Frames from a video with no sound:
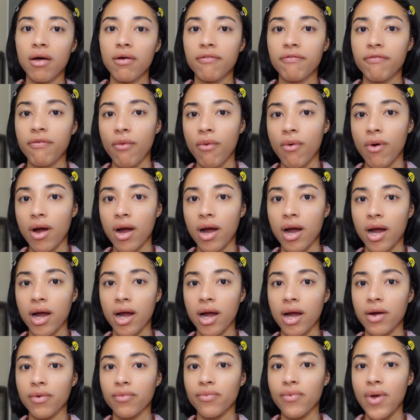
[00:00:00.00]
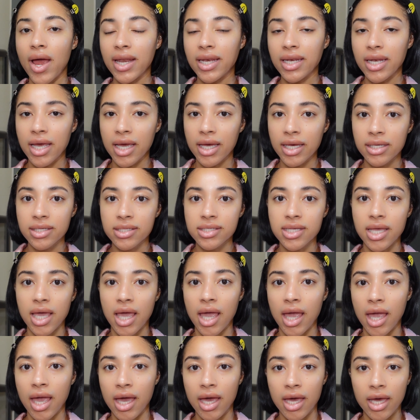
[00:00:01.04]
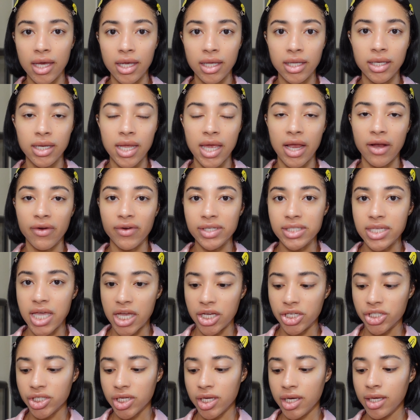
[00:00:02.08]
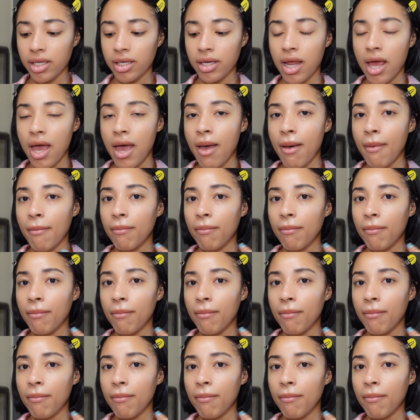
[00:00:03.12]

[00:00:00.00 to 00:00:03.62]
for redness and irritation.